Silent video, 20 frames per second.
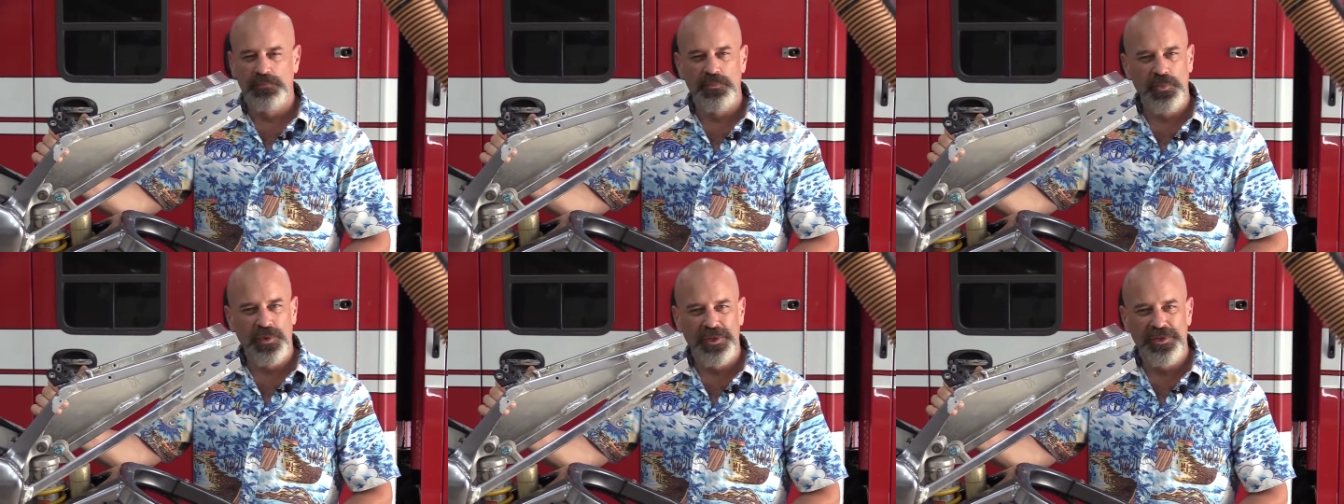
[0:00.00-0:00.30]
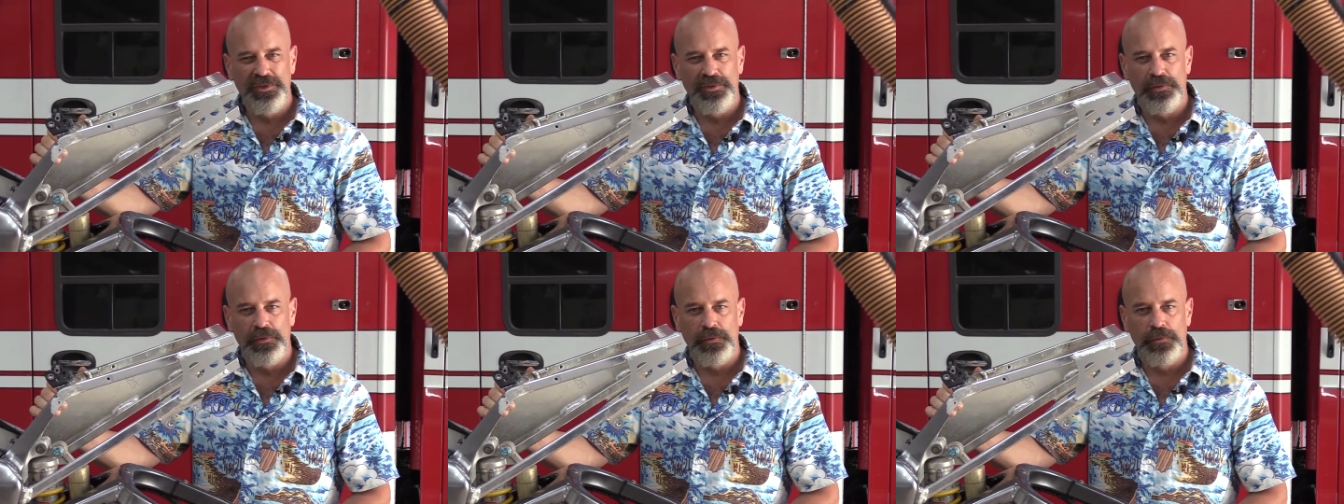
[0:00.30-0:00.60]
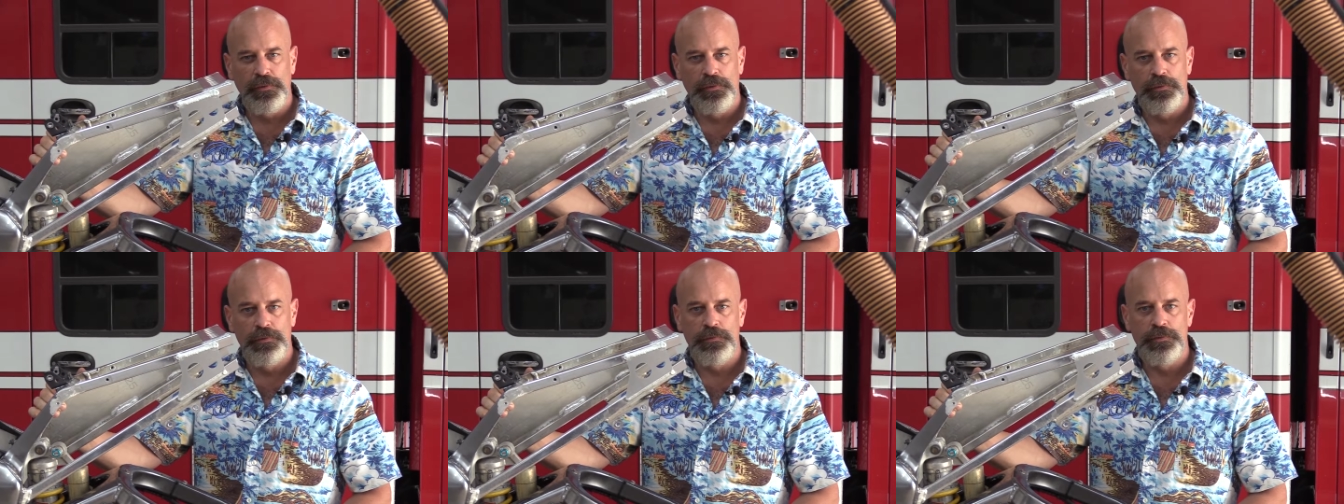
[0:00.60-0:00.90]
What?
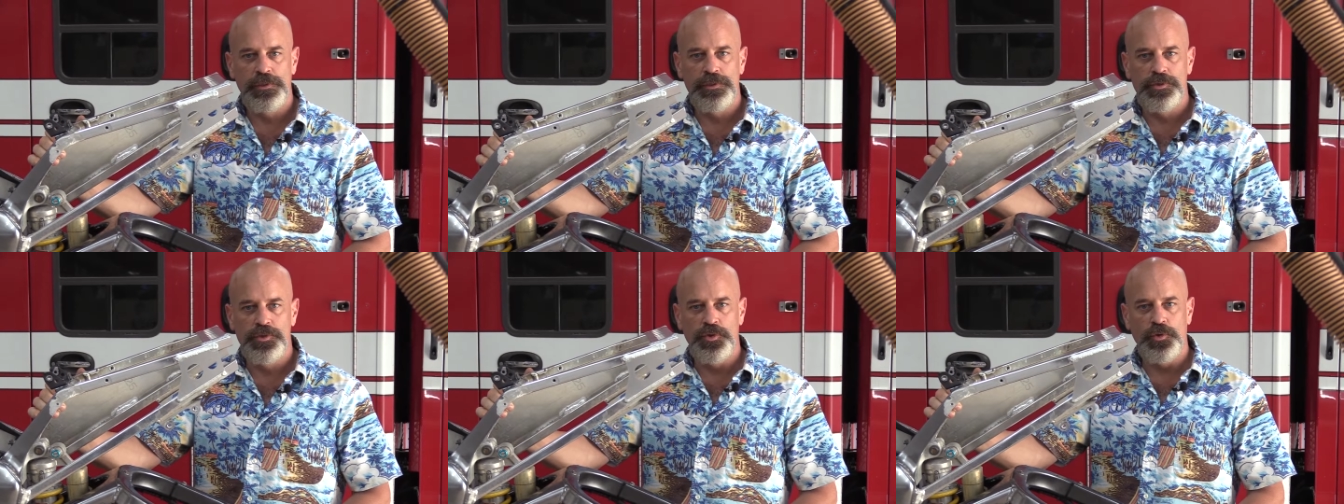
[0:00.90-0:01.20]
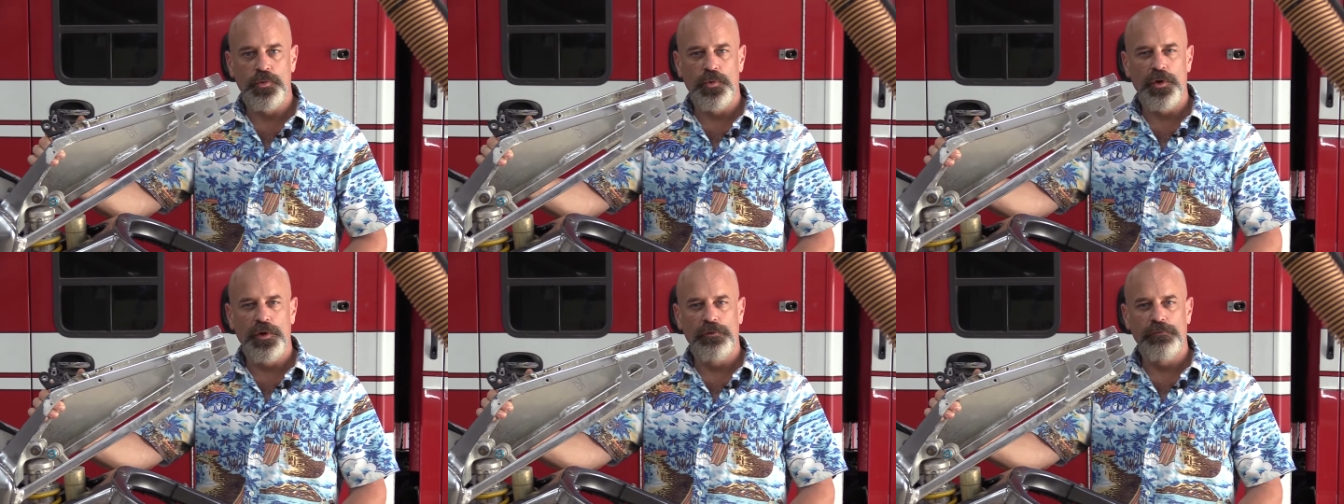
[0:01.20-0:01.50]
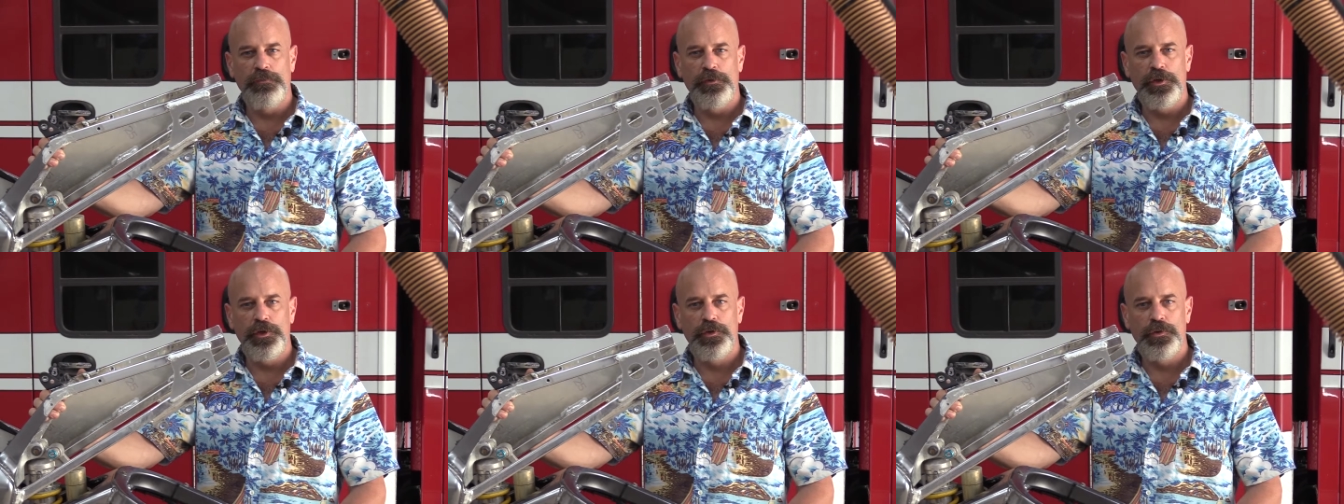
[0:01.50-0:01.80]
This is the
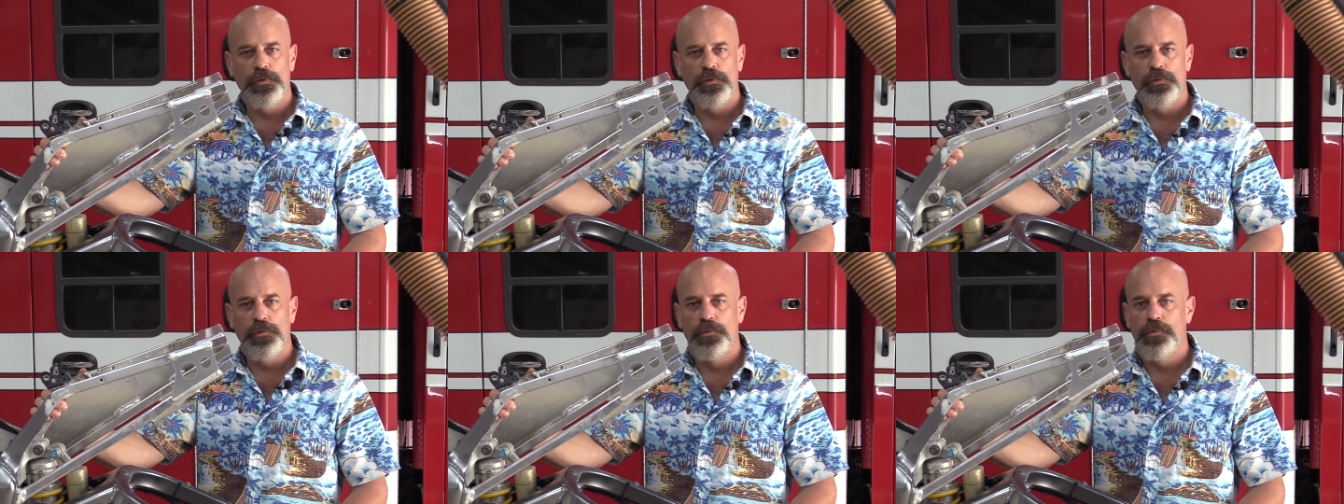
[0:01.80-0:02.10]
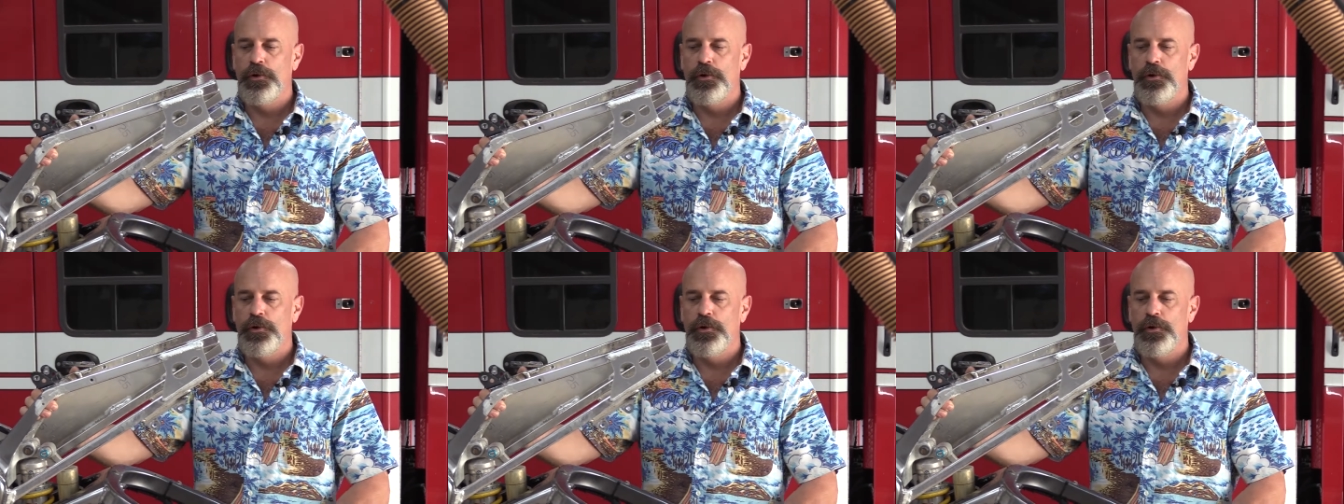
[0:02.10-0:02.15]
wrong video?